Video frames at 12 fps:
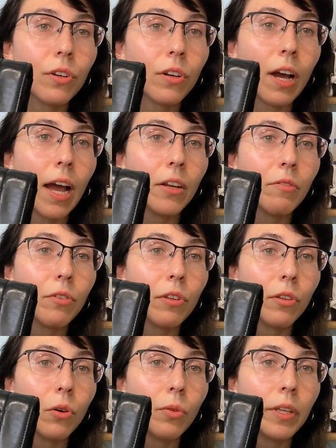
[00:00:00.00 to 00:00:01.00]
kind of
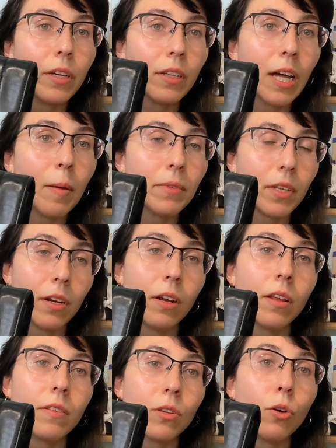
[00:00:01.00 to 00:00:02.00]
slowly collapse in on
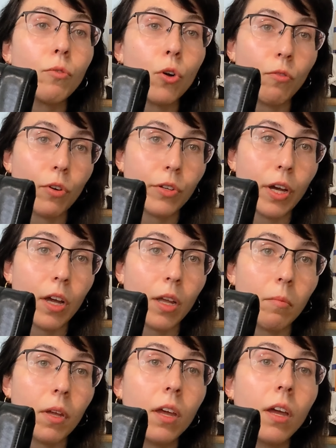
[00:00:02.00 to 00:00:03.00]
itself over time.